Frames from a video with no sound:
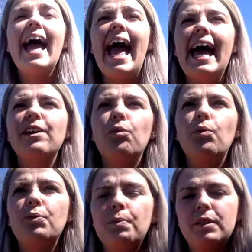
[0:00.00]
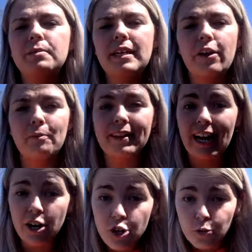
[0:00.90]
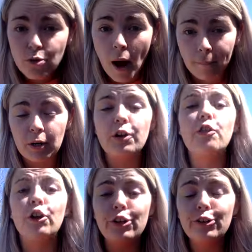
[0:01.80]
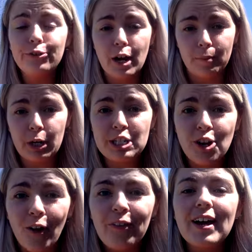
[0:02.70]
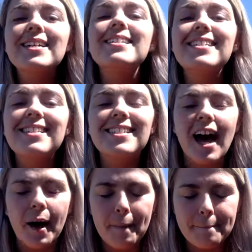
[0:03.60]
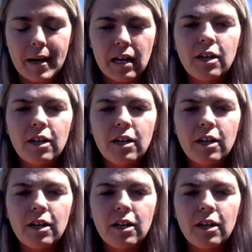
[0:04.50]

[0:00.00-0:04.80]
And when we put them together to make that new number, the new number is called the sum.